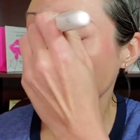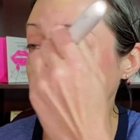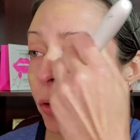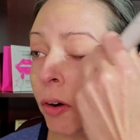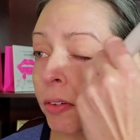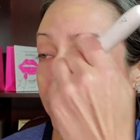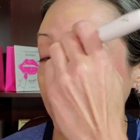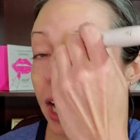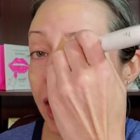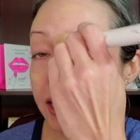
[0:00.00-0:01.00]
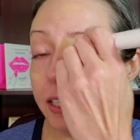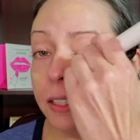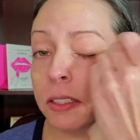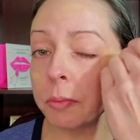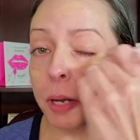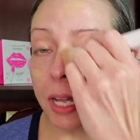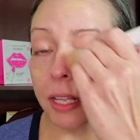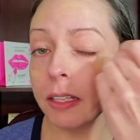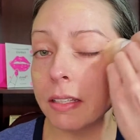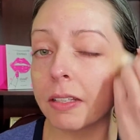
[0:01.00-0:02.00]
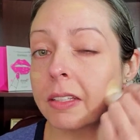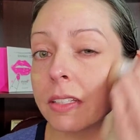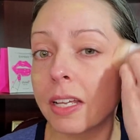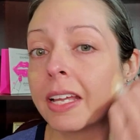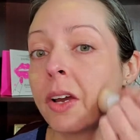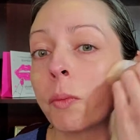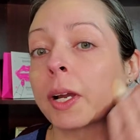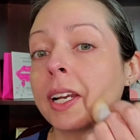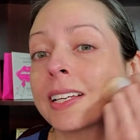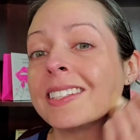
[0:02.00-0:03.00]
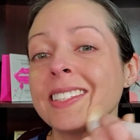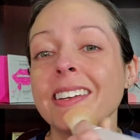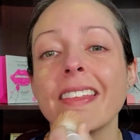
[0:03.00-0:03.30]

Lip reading: Go over your eyelid as well. We're going to conceal